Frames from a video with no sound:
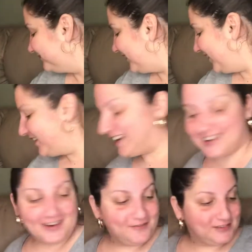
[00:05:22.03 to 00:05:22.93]
Okay,
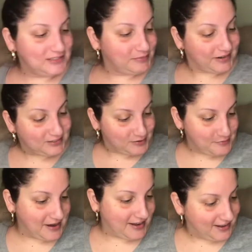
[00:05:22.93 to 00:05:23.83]
now I feel special.
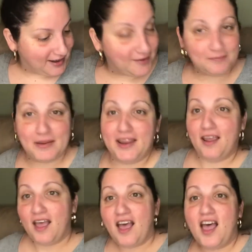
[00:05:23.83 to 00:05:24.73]
Manny gave me
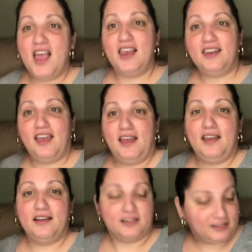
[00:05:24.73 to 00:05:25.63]
a
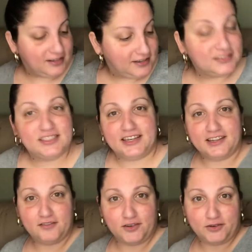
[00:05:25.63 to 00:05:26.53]
necklace. Did he
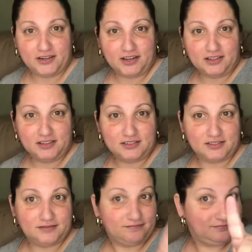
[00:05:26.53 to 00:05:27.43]
give you a necklace?
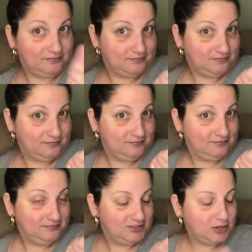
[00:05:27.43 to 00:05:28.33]

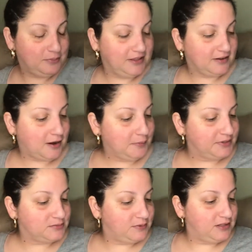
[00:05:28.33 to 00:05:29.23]
Tell me in the
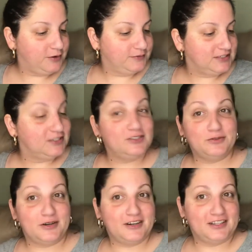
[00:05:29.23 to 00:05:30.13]
comments below. Did you
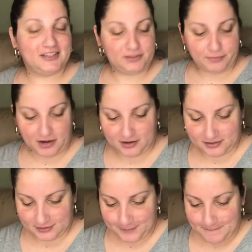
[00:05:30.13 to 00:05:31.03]
order this
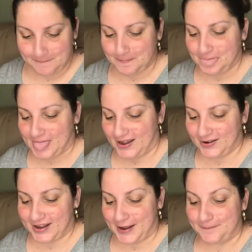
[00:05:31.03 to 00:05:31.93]
box?
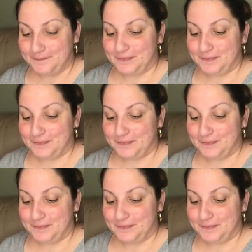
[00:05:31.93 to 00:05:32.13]
Okay.